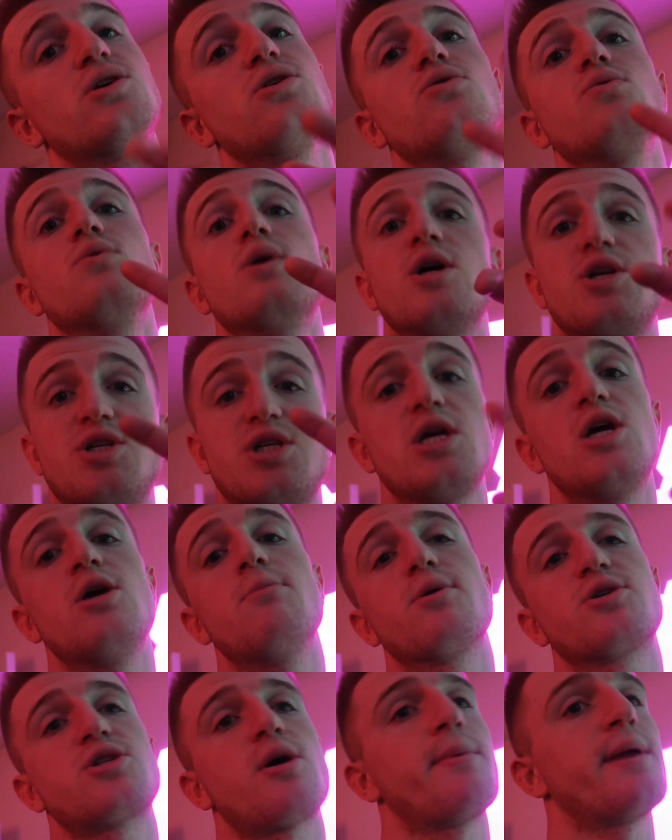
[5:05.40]
to She Who
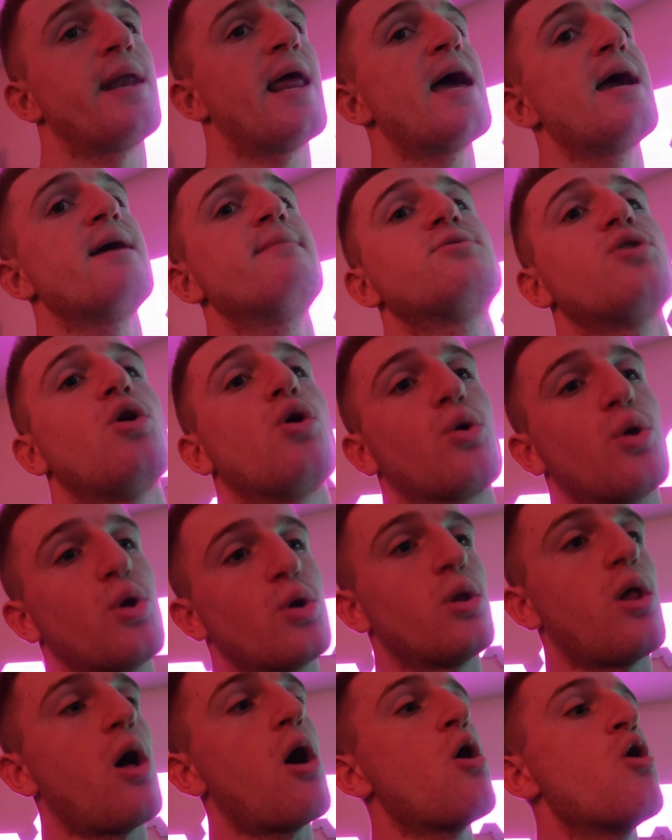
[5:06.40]
Must Not Be Named or
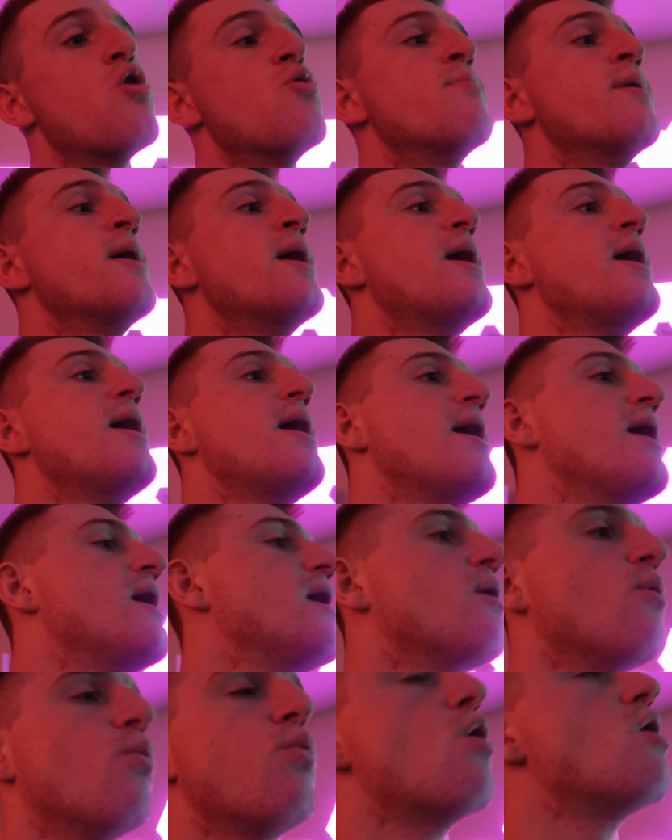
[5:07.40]
Google Home.
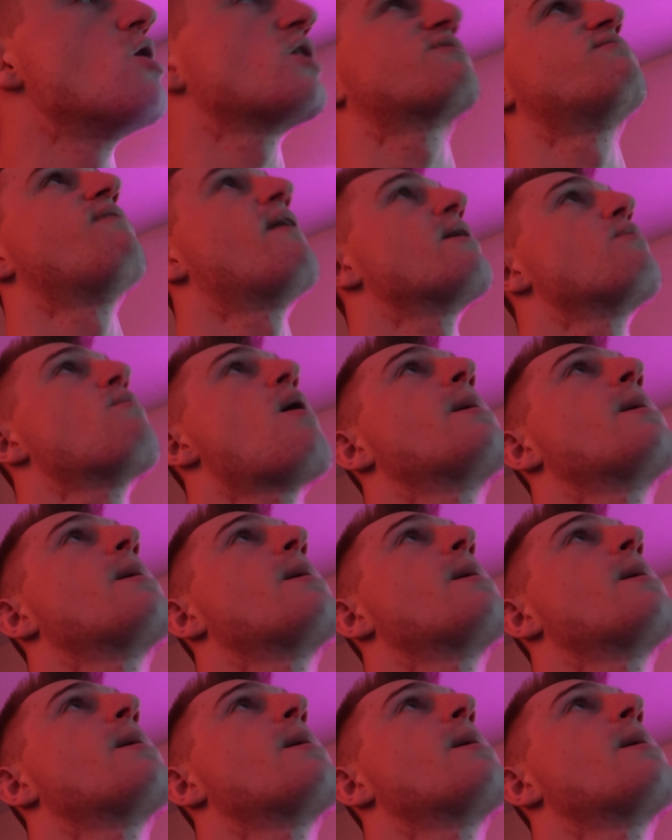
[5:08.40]
Works very